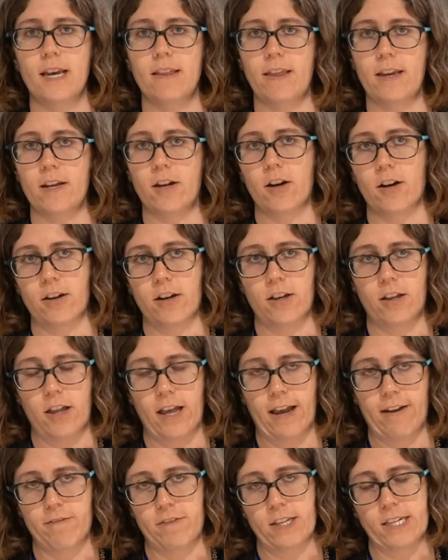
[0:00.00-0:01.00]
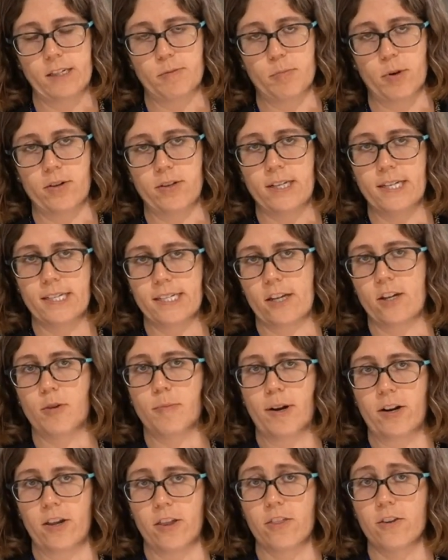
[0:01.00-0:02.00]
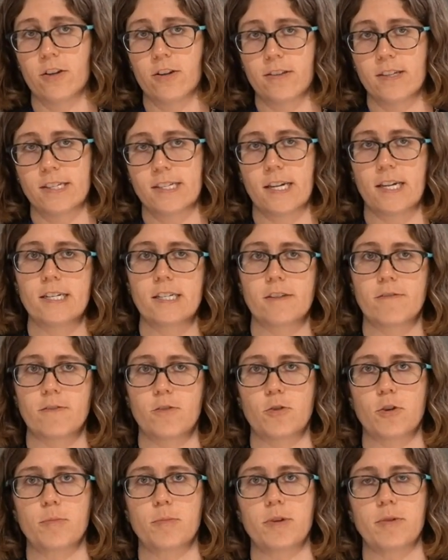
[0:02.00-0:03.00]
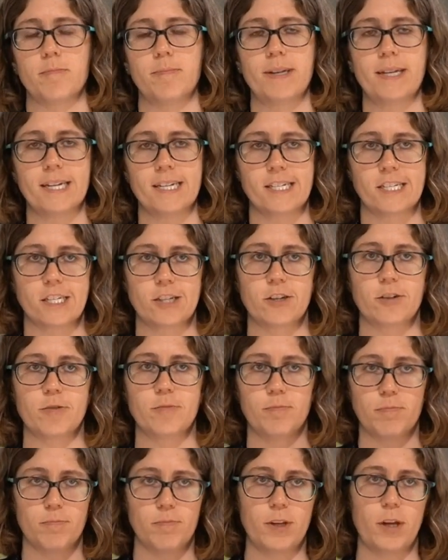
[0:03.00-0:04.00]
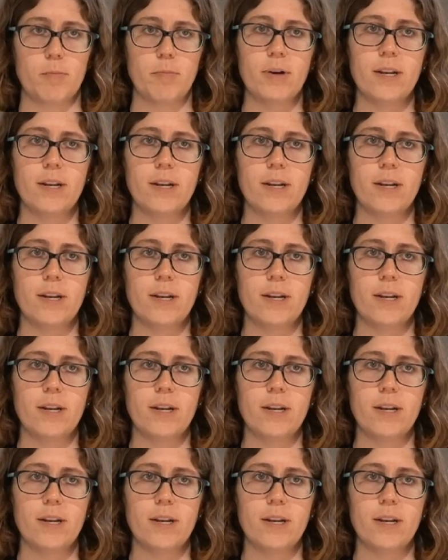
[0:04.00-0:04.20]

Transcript: They all have these proteins that are about a third the size of normal because they're you know,